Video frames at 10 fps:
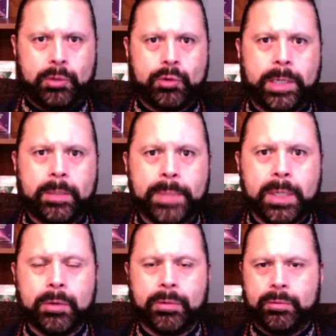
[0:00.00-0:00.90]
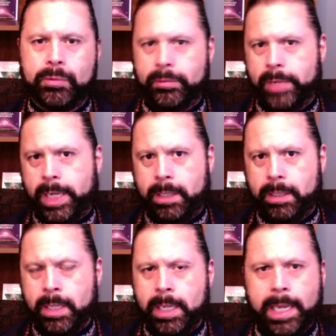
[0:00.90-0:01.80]
You try to peer through the rain,
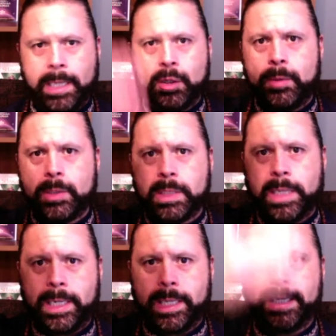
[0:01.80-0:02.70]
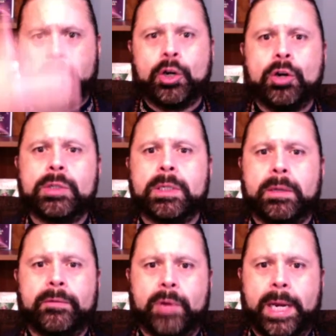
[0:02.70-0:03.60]
and it's almost like a
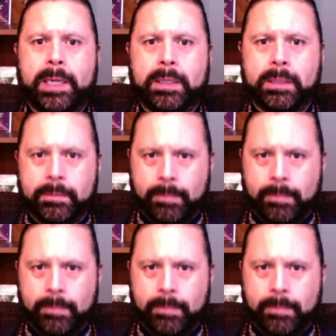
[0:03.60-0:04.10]
curtain of rain.